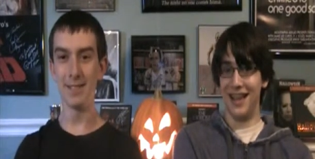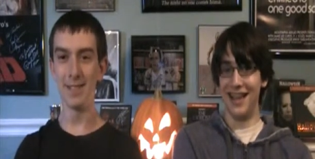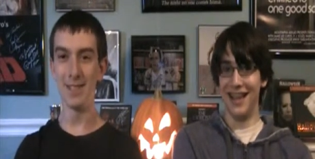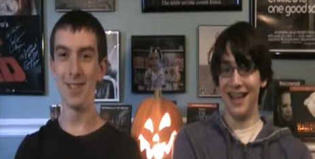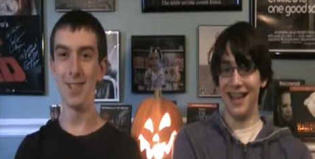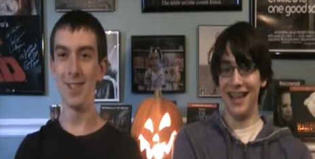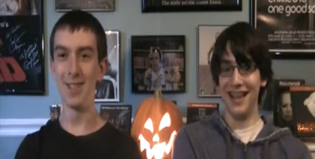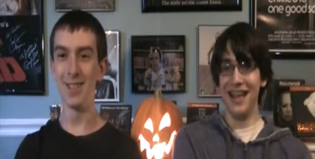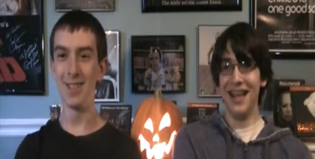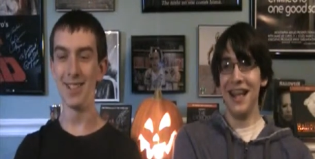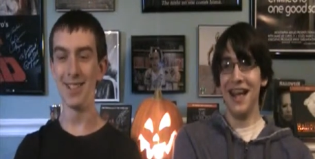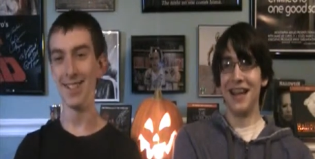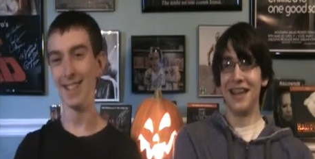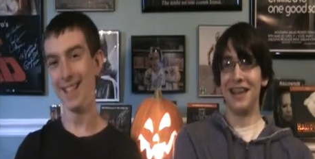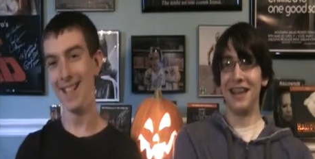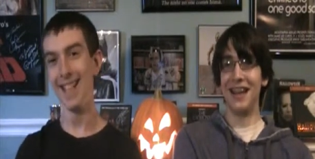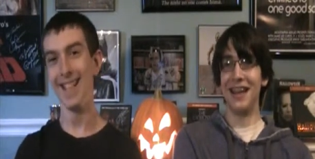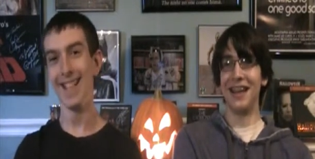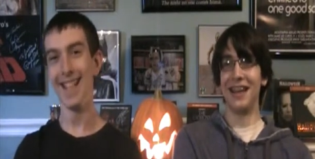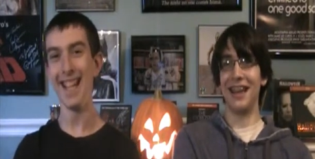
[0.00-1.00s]
Speaker 1: institution
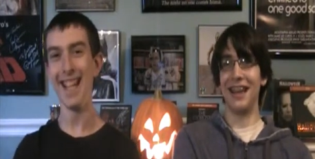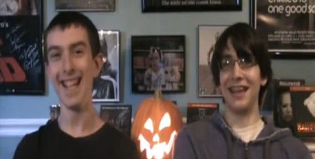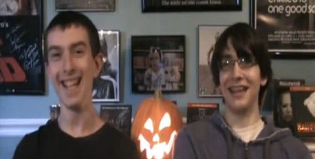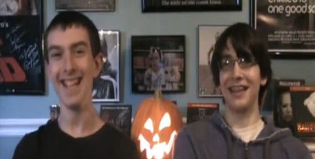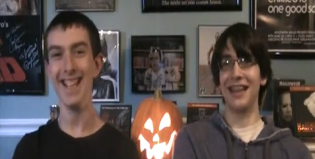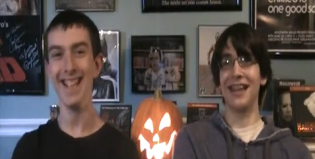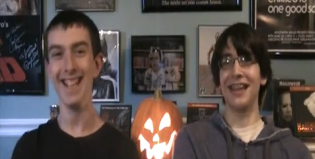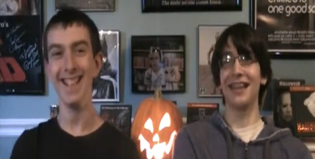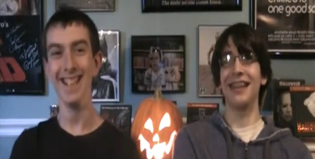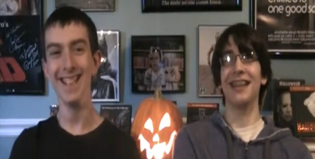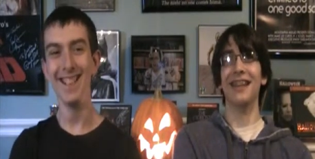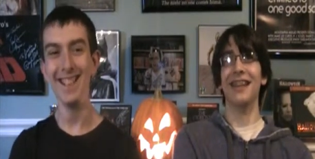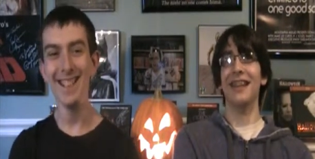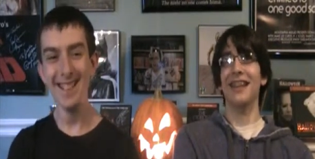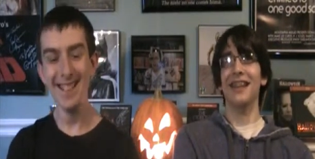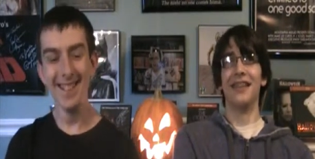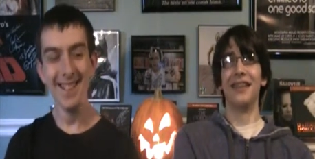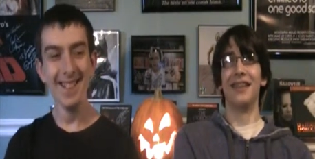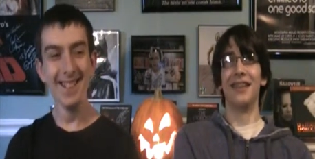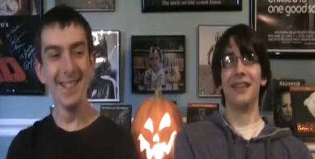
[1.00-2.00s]
yet again. again.
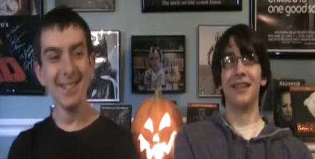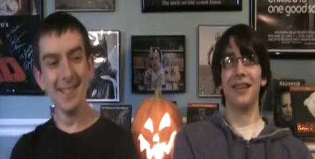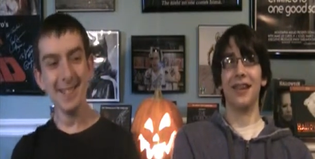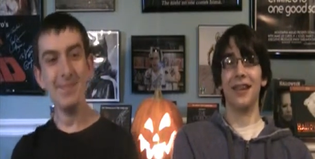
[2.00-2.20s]
They, are